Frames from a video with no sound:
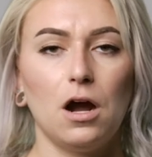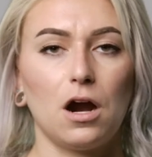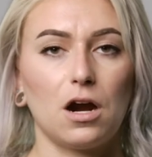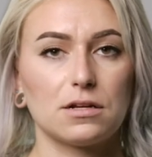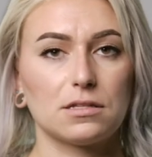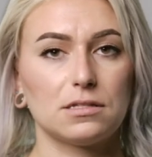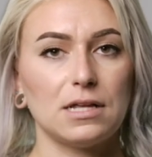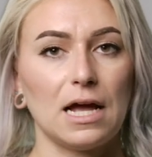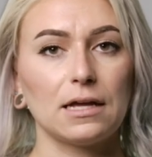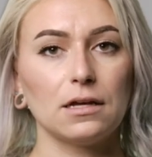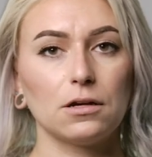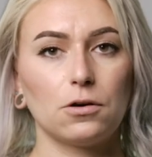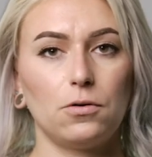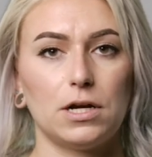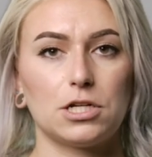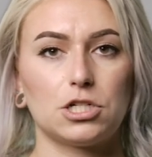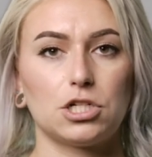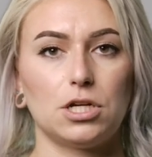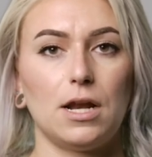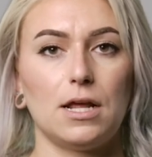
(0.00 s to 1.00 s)
Our second
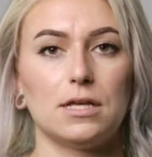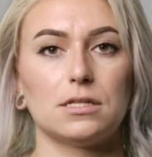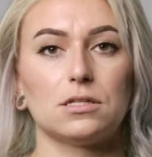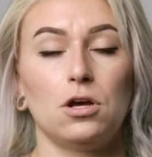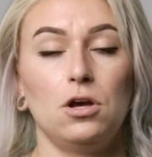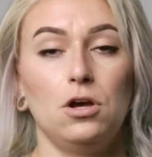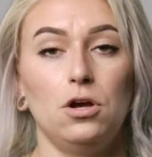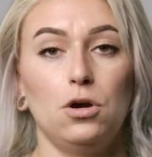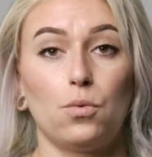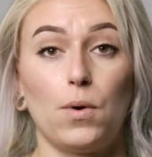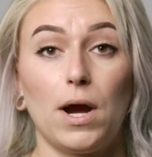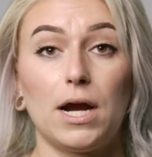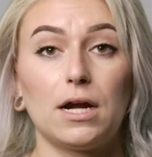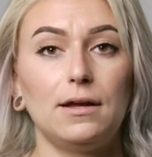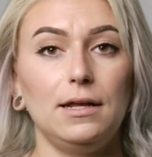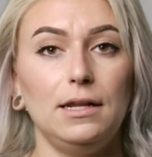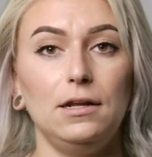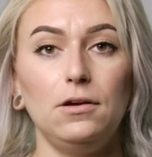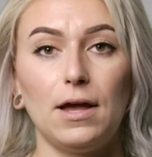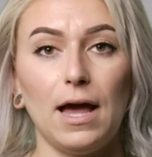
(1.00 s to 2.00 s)
question is, where
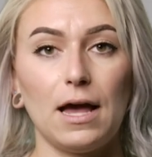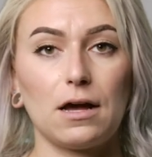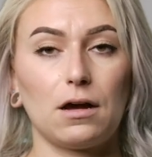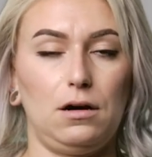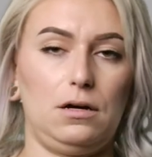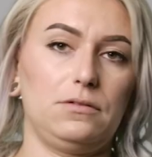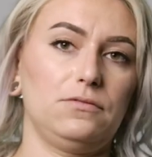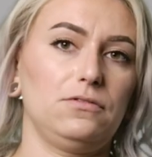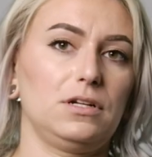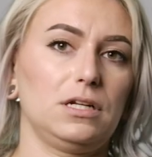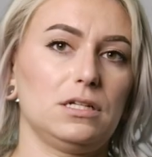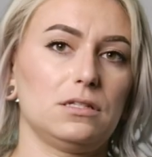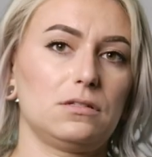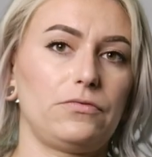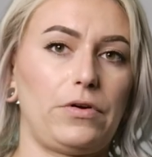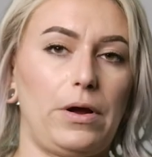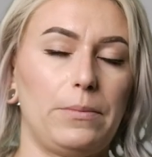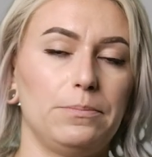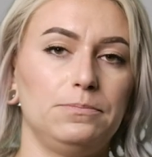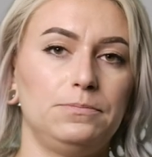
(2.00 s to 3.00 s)
can you get confidence
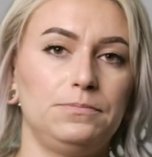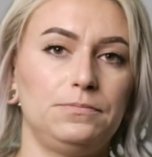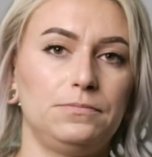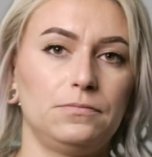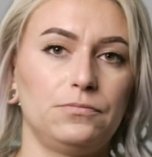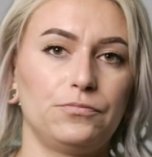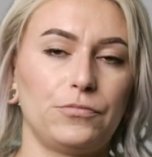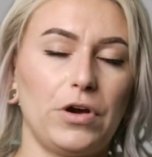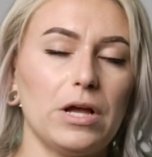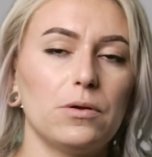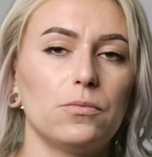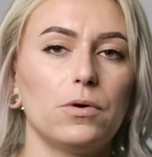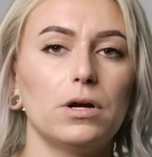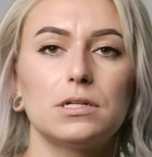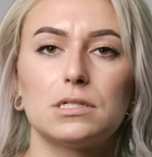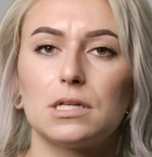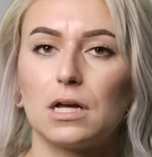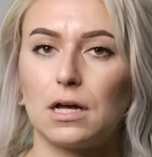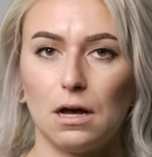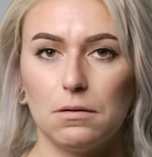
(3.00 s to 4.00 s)
from, right? Where
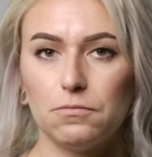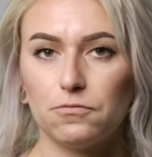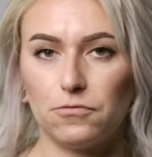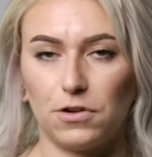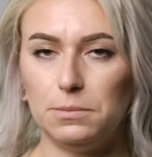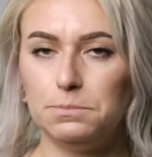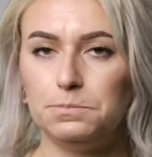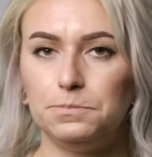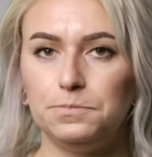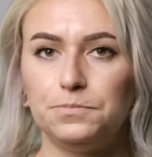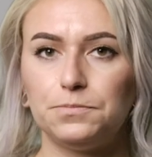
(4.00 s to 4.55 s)
does it come from?